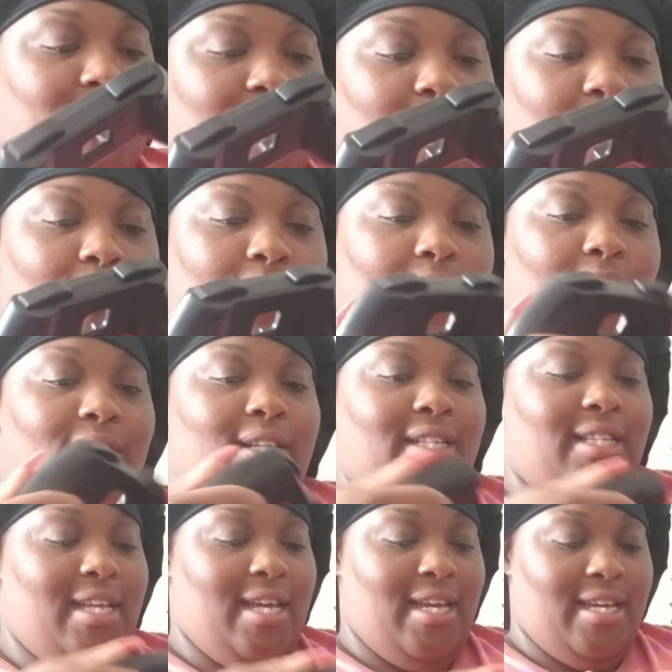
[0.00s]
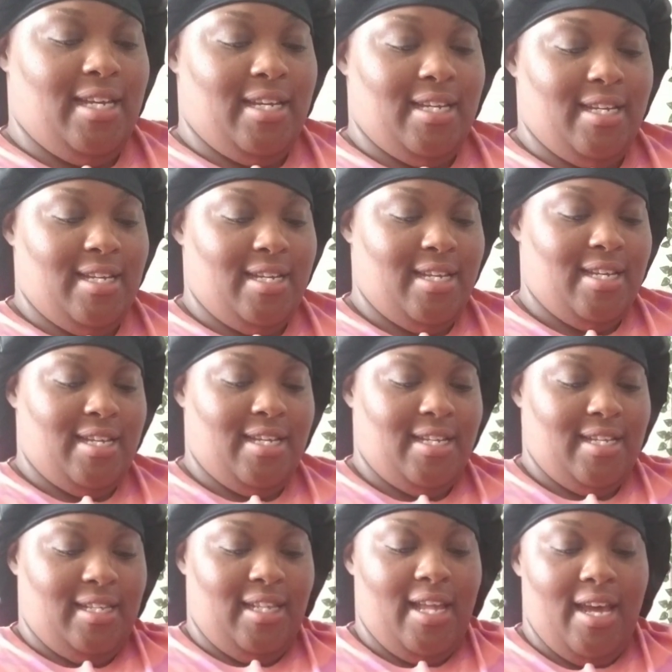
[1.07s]
So the only thing
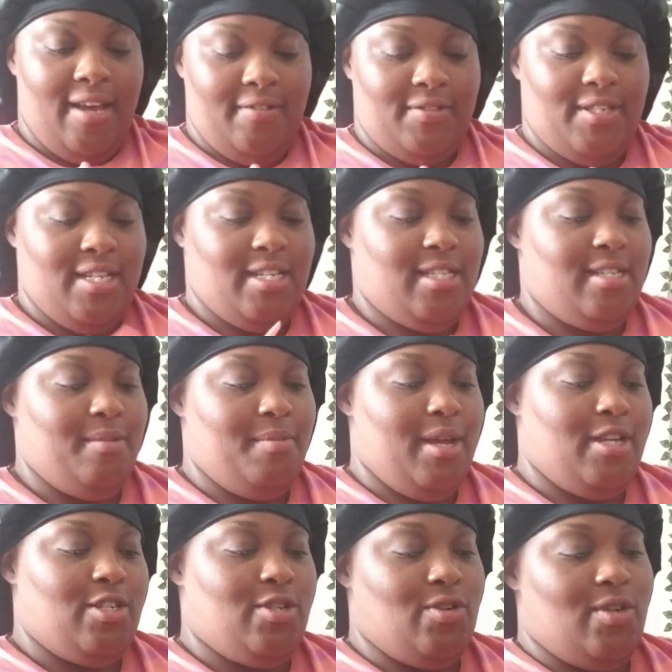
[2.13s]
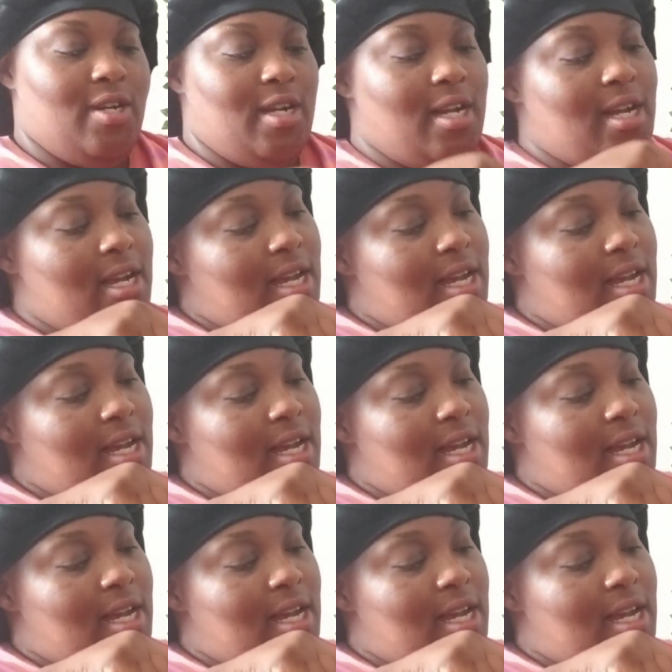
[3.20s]
left is to make sure